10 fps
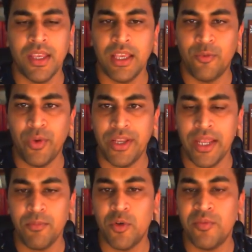If we
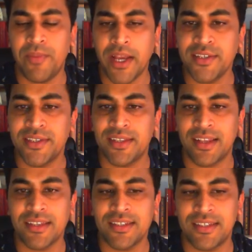then move back to the
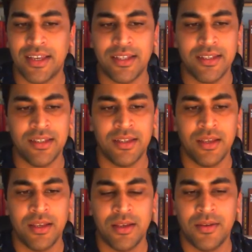rest state,
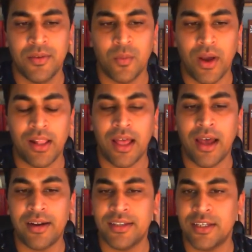while
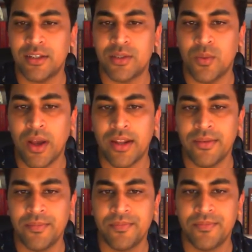R is equal to
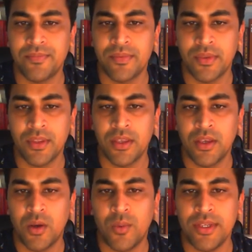1,
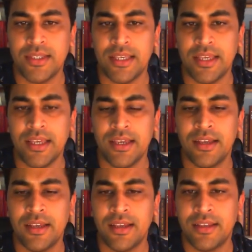we see
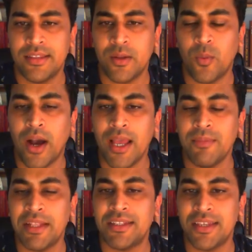that Y
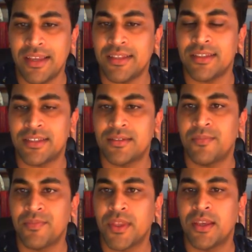maintains
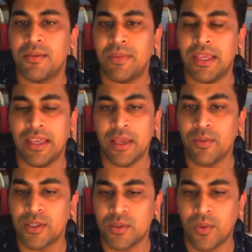being
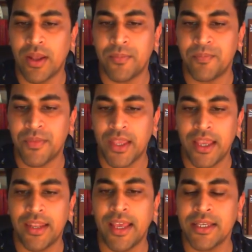equal to 1
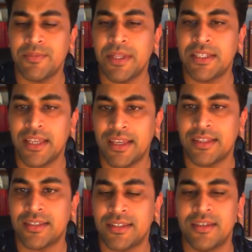and X
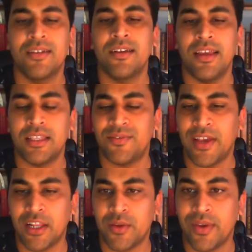maintains its
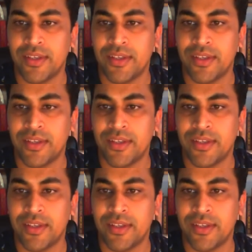value